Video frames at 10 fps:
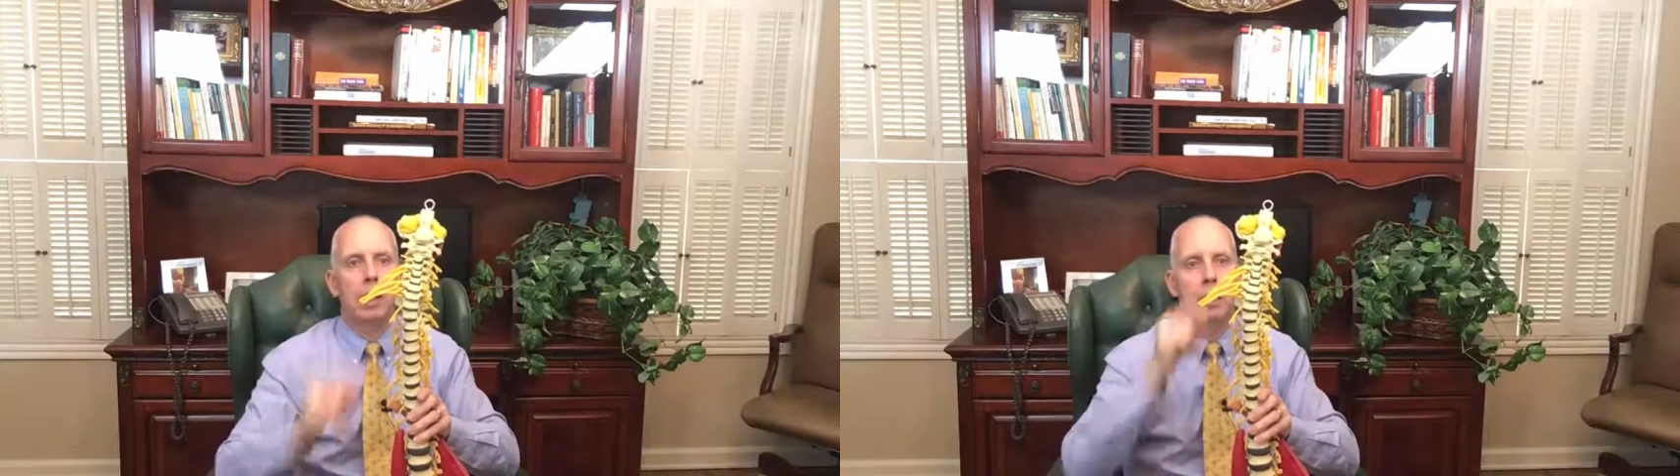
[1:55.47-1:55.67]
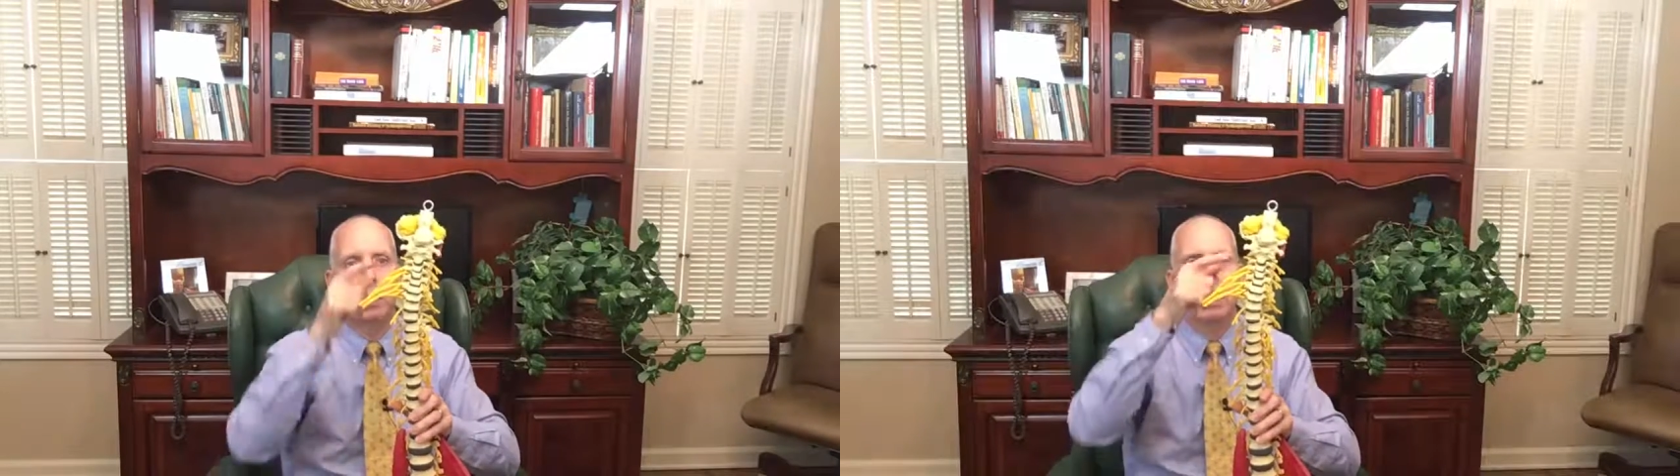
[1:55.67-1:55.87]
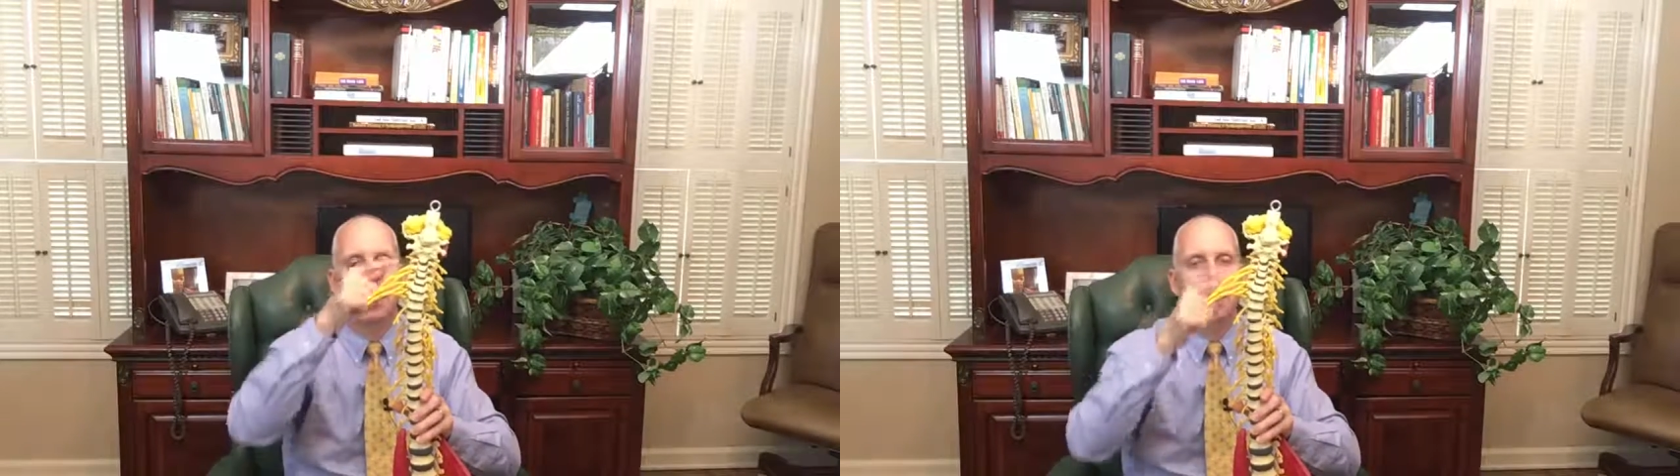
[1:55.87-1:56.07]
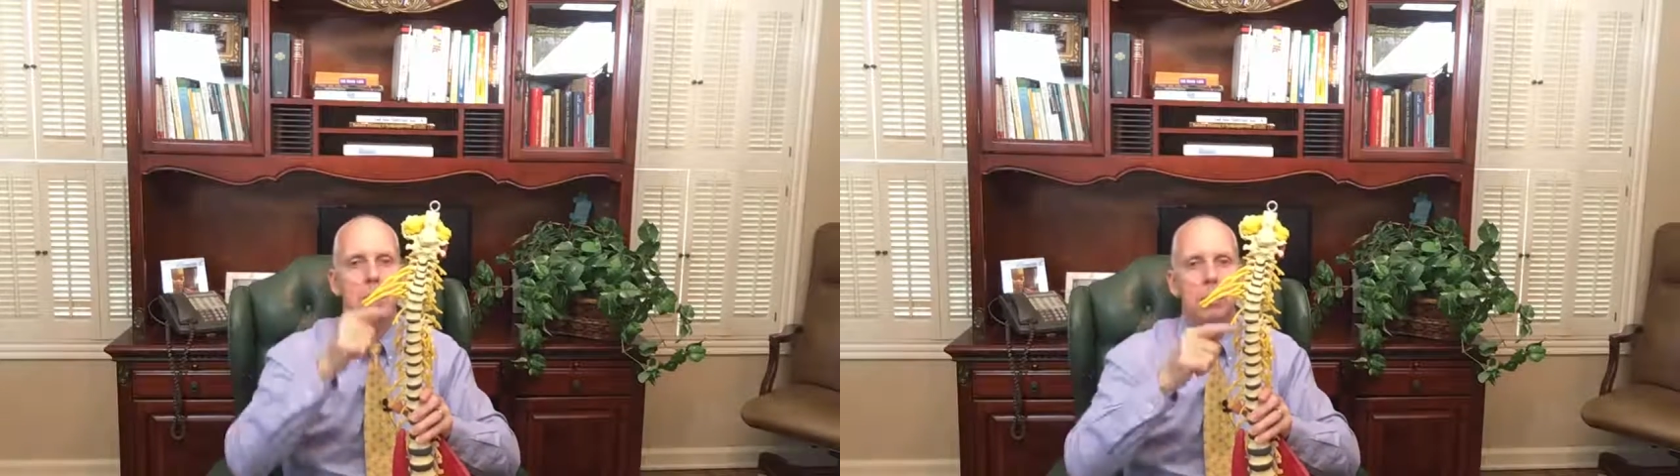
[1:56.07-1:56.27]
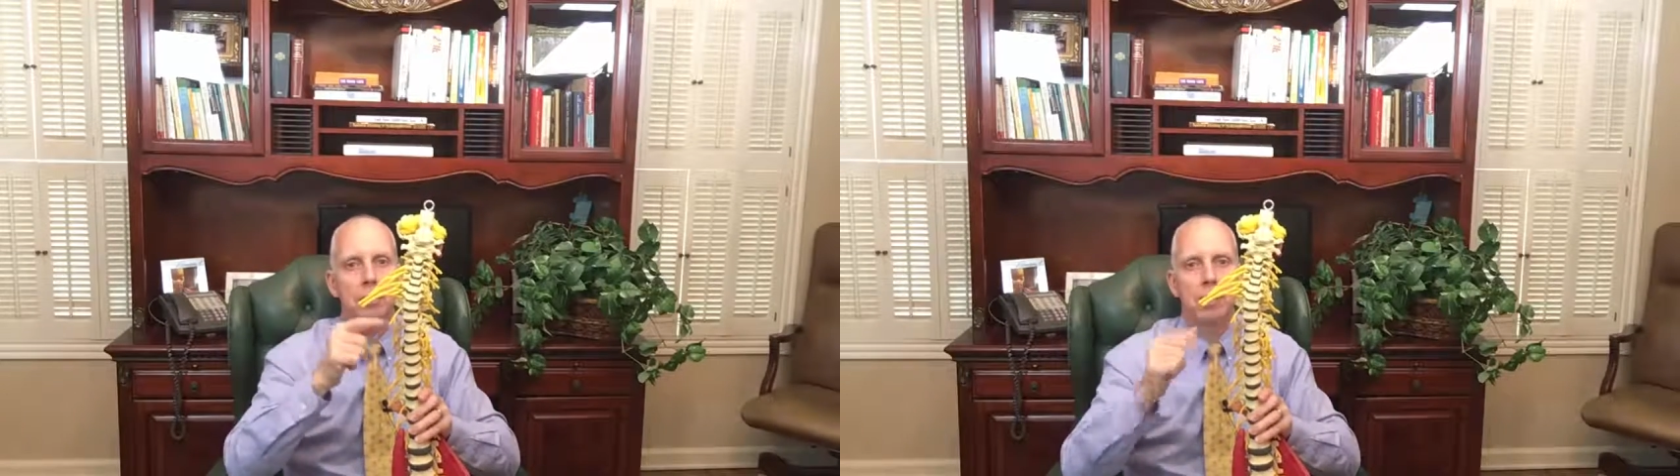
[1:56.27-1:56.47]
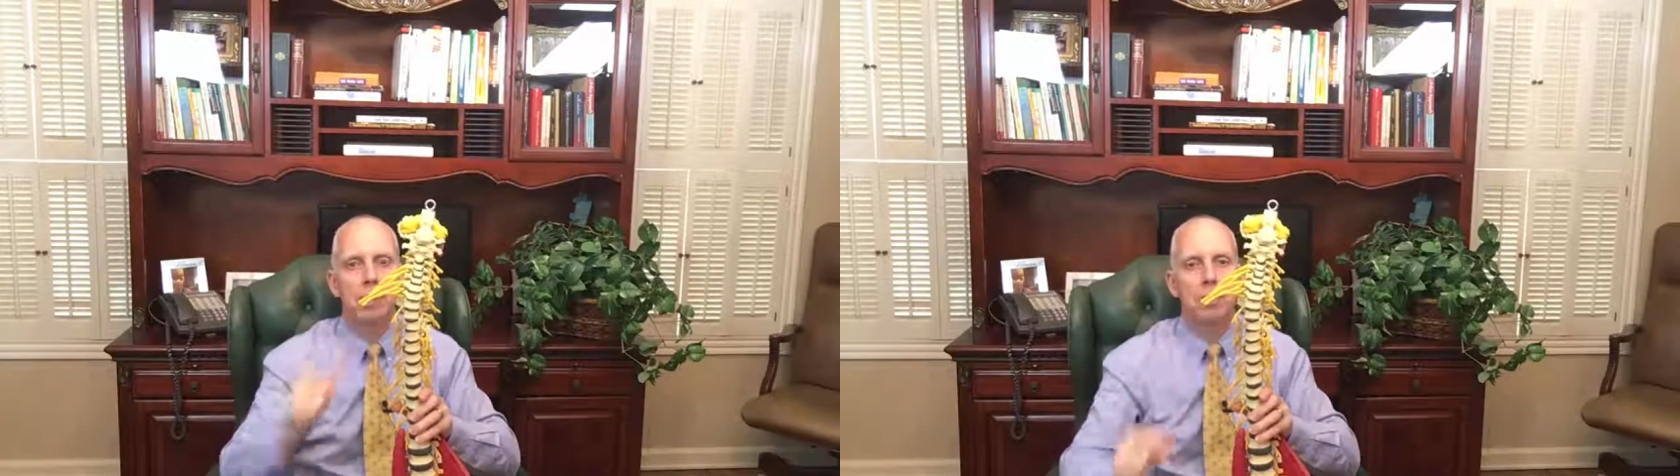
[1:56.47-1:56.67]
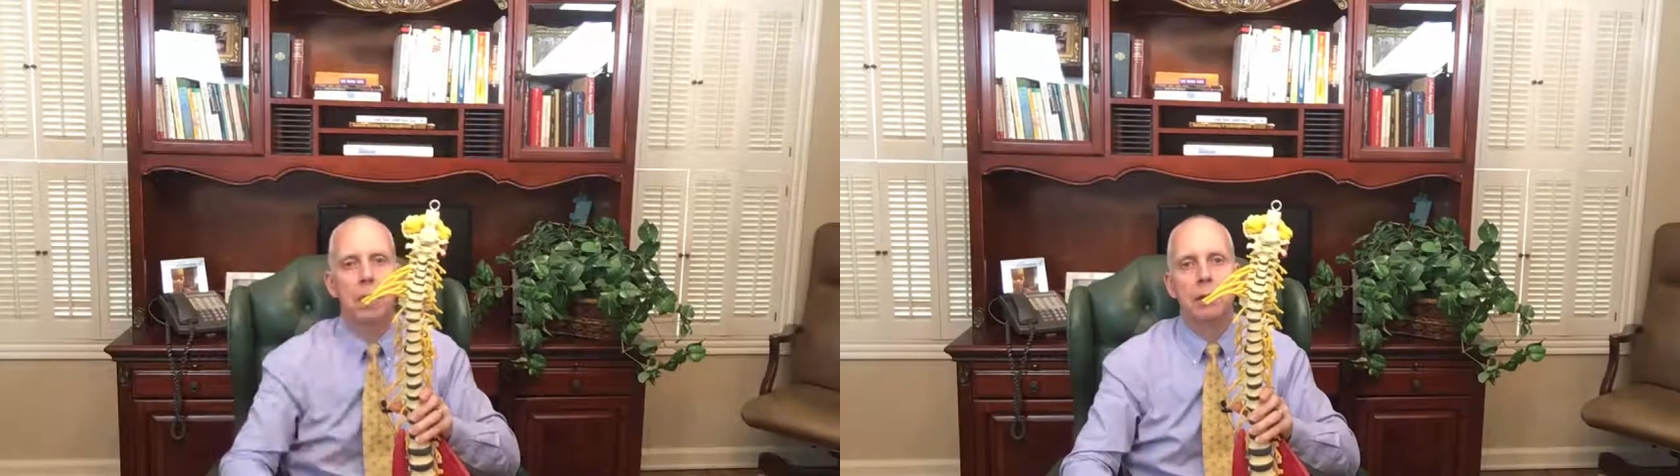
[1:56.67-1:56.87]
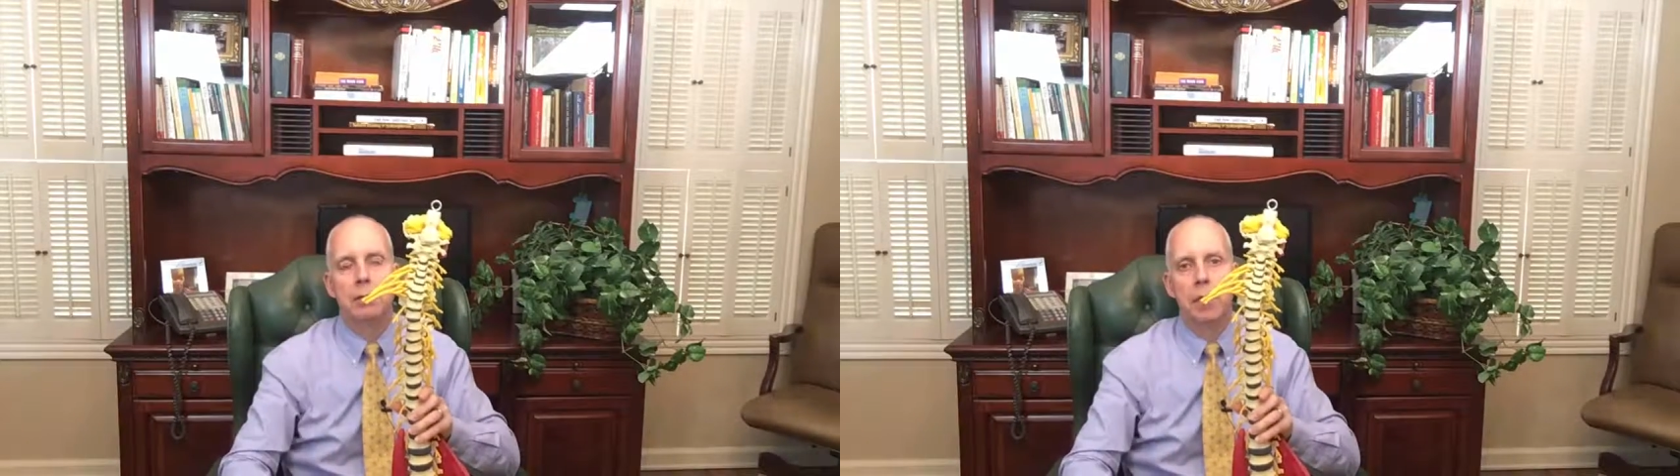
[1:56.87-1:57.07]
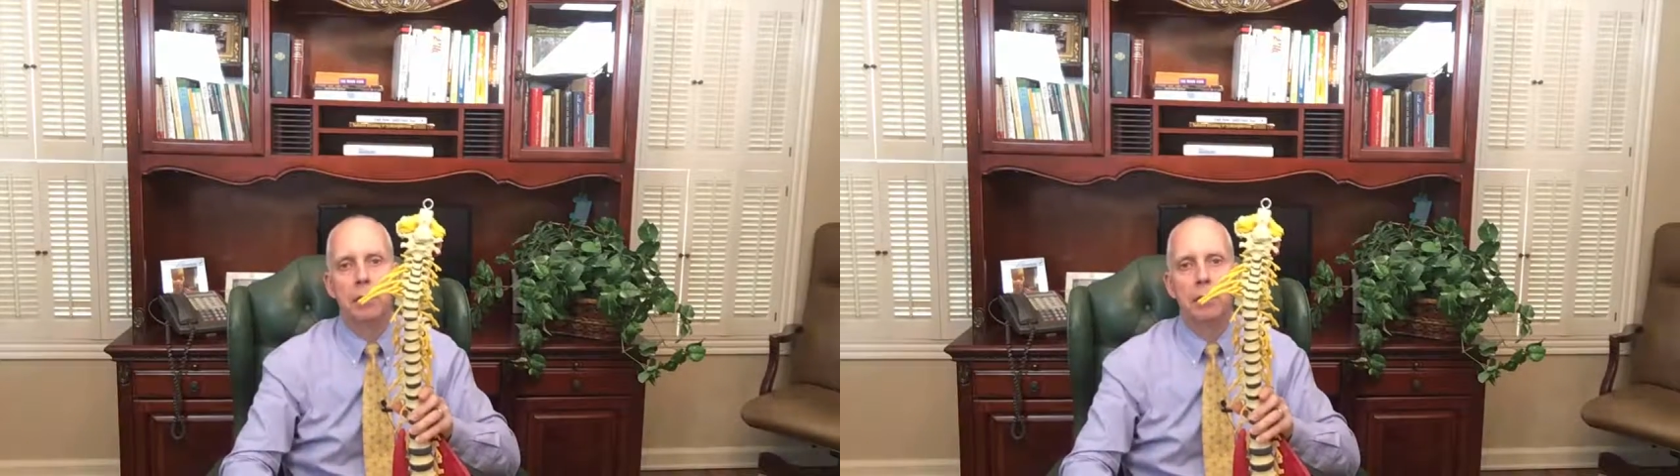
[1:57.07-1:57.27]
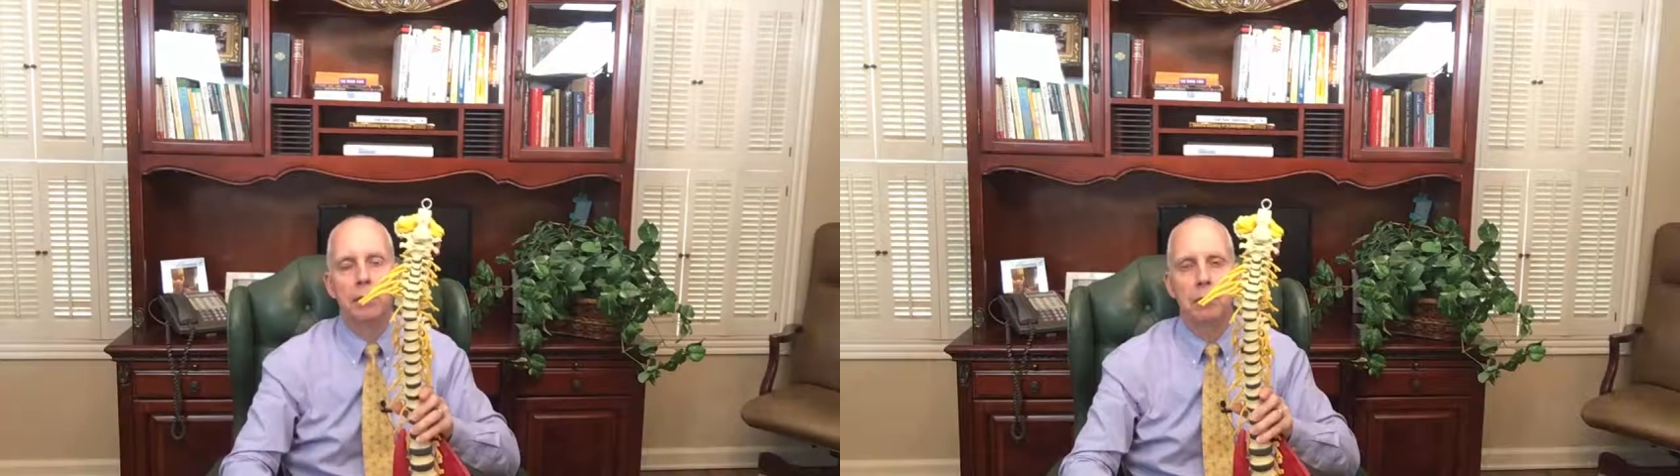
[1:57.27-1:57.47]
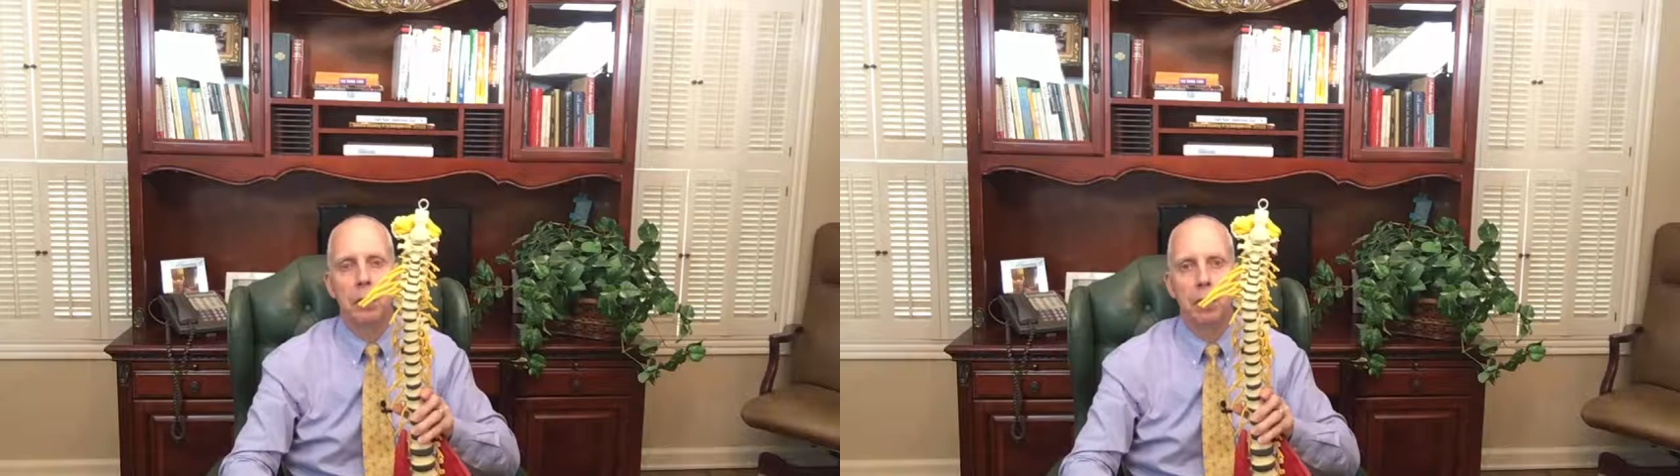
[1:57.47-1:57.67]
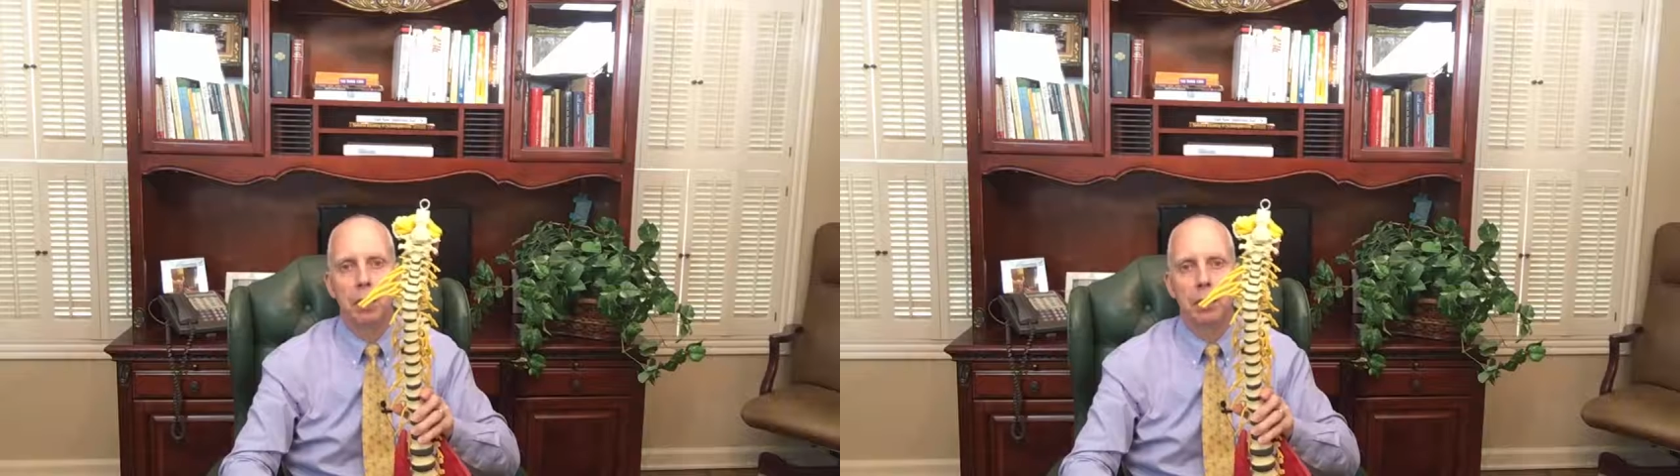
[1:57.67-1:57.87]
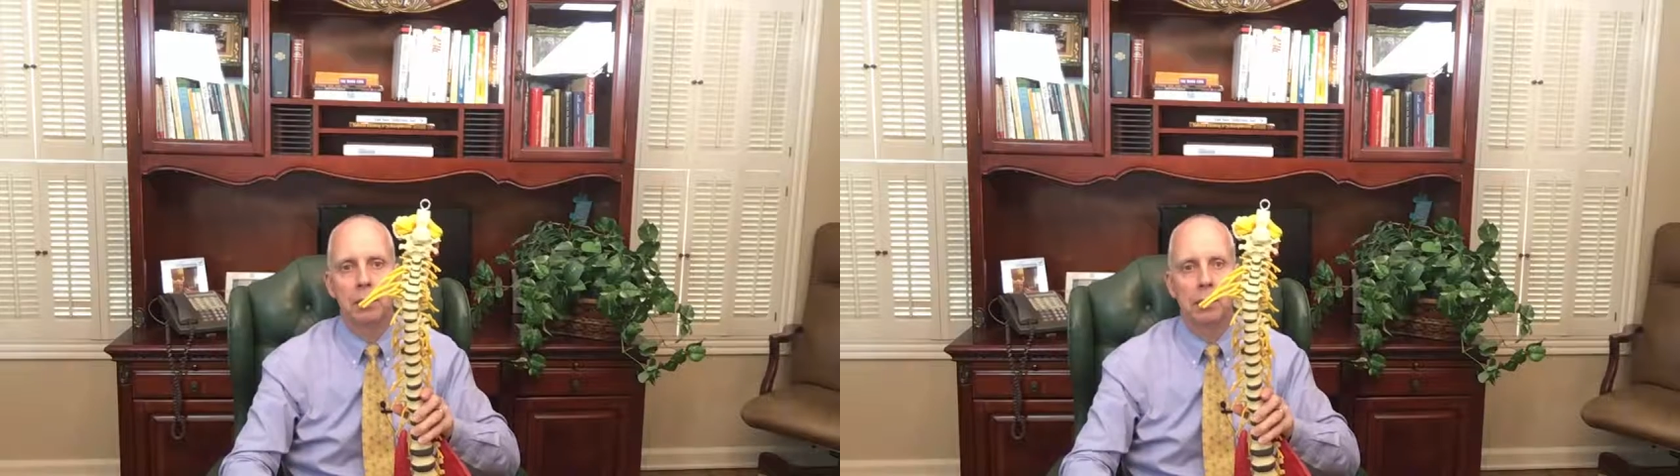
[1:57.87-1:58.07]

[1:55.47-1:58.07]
And then the neck is over here, made of 7 vertebrae.